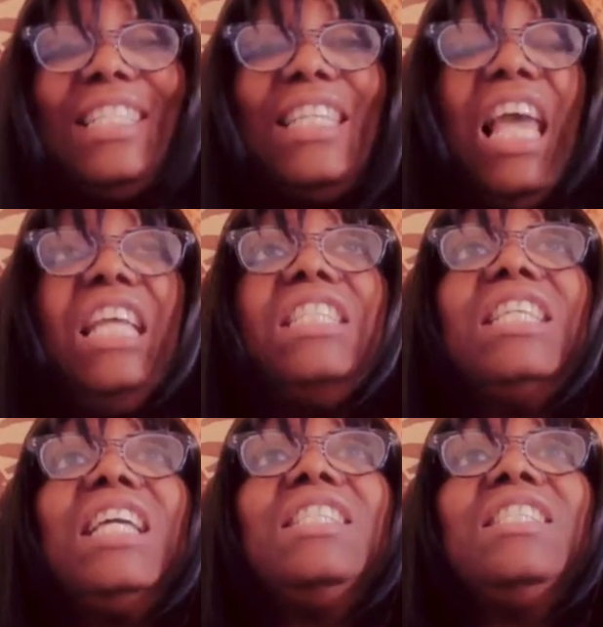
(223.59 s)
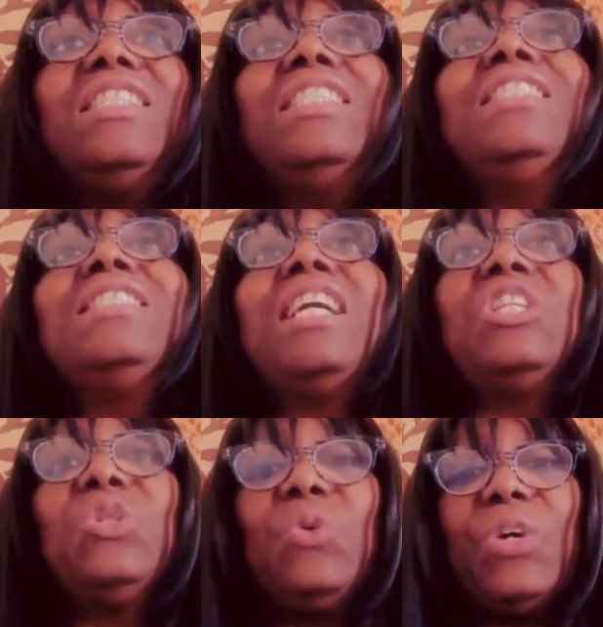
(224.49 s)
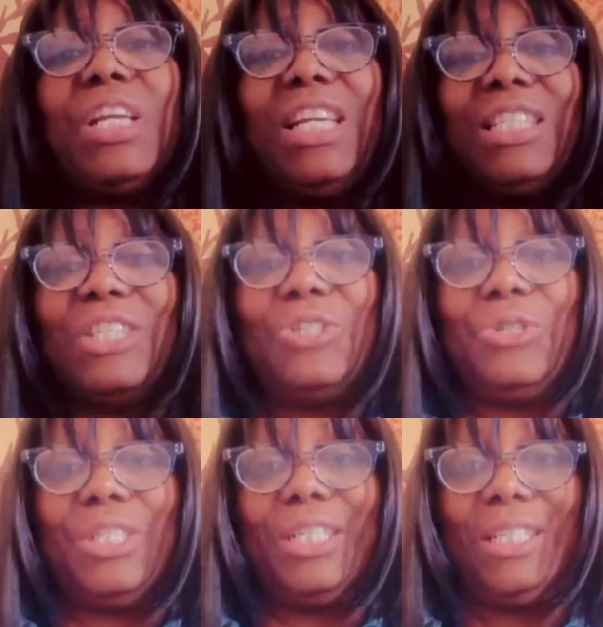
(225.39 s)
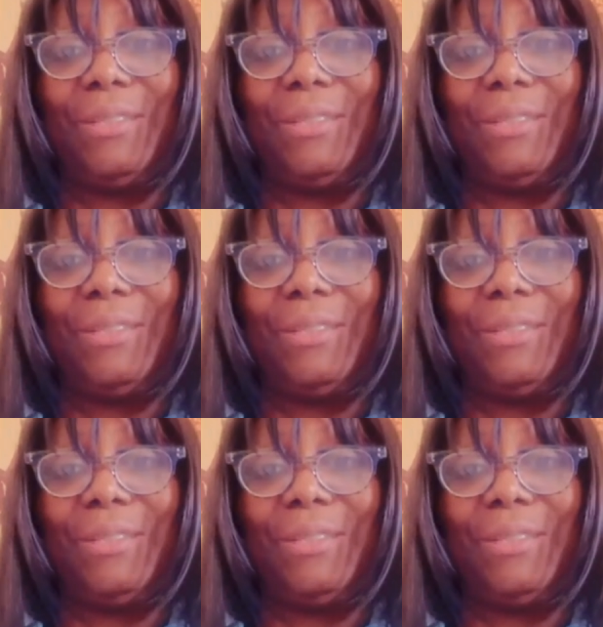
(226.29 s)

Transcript: Taste and see that the Lord is good.